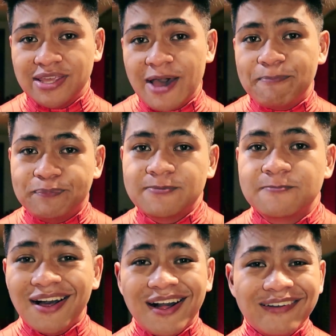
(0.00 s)
yep.
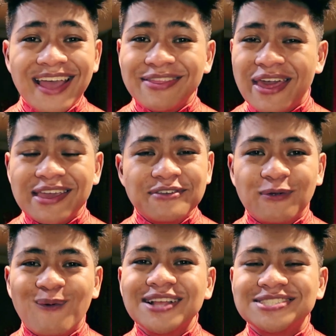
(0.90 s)
Alright, thank you
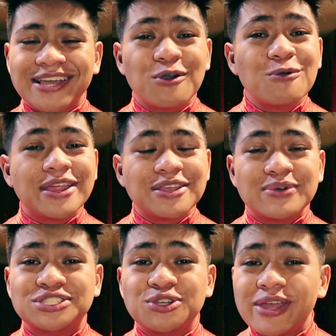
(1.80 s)
for watching. I hope that
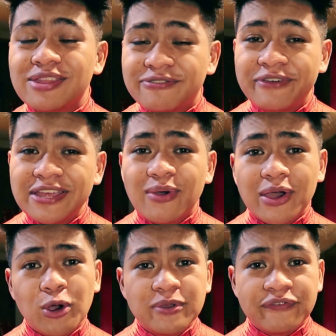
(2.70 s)
you enjoyed this video.
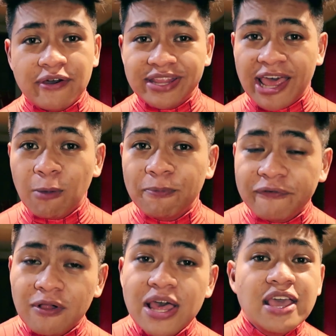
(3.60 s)
I hope you found it
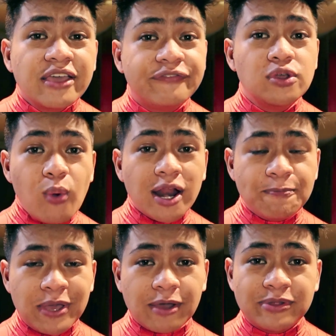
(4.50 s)
helpful. If you want
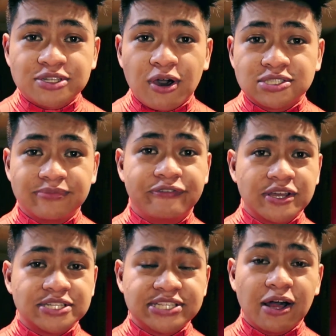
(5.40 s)
to pick up this costume for
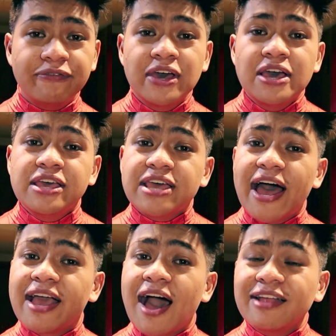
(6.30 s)
yourself,
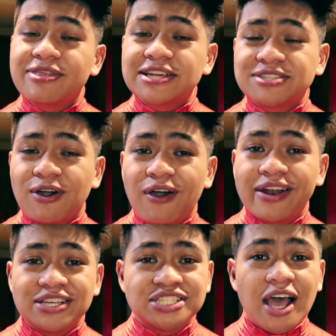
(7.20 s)
I got this
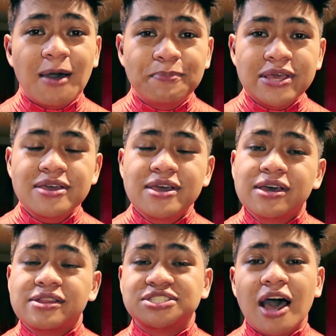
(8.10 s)
on Shopee,
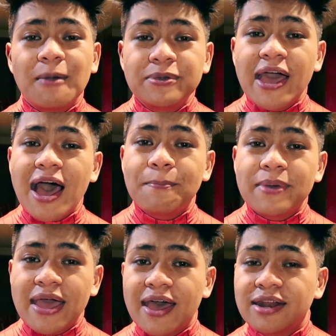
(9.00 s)
the Shopee
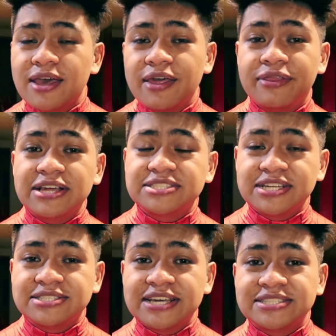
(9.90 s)
app, and this
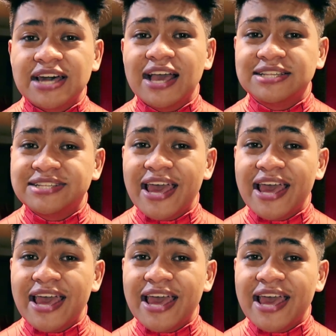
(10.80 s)
is a size